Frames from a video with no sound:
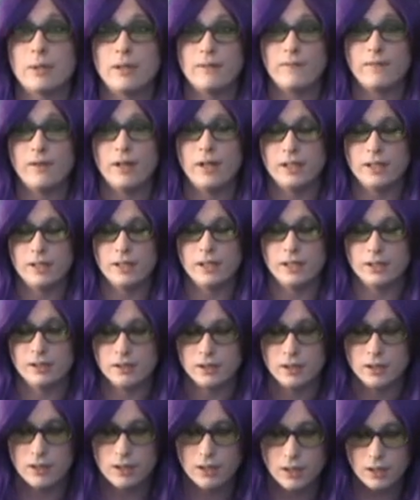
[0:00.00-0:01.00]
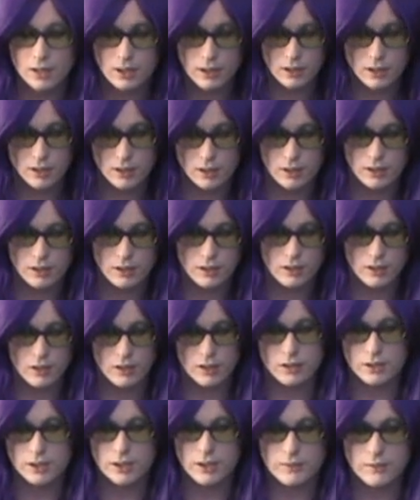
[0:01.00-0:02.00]
I'm finding
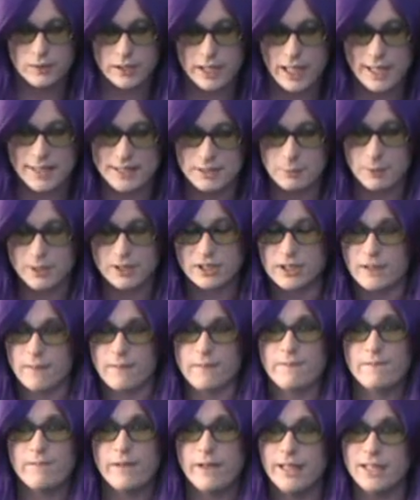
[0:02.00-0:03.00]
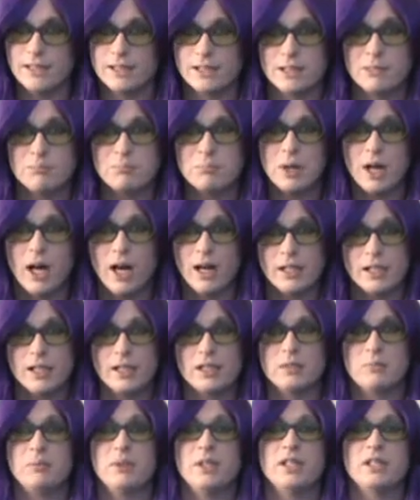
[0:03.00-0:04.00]
different aspects of the face and body
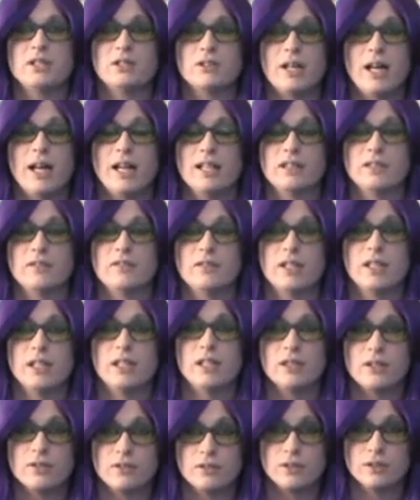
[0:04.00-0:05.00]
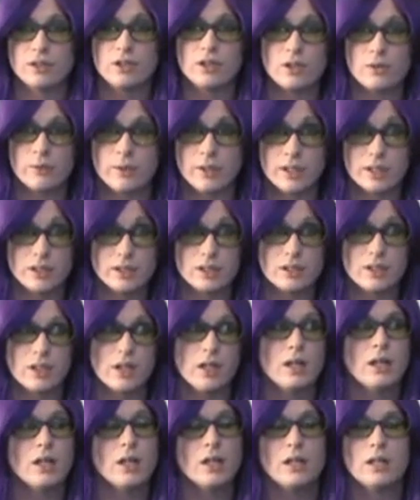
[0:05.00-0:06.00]
to be attractive than I used to. And it's
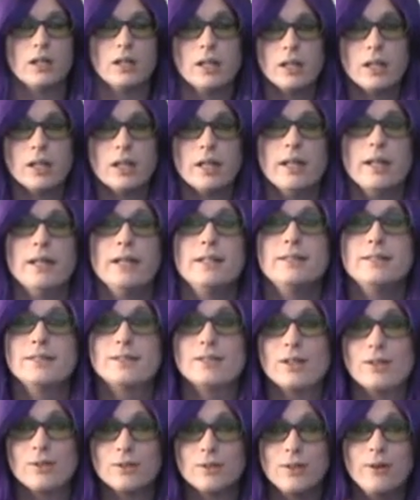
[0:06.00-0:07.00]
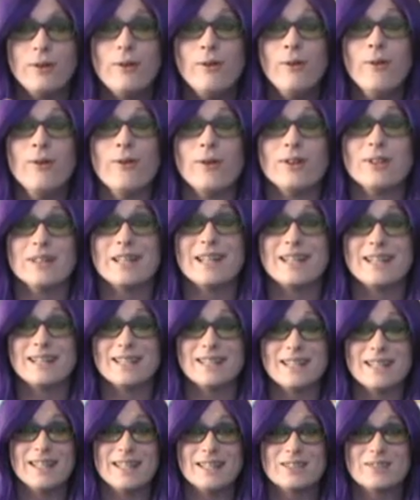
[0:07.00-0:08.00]
so cool.
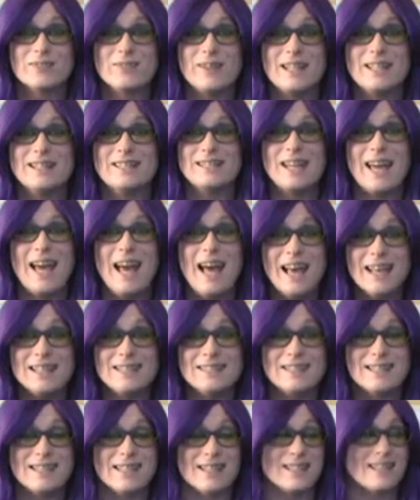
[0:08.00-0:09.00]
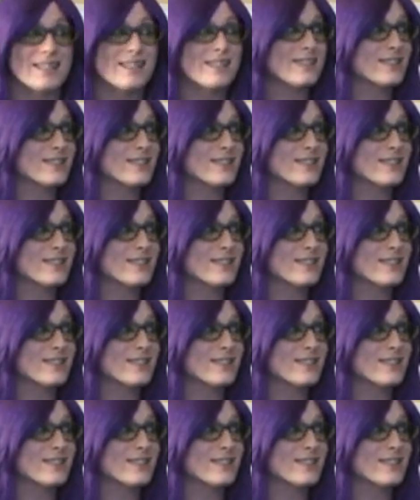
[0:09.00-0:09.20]
Like, it's fantastic.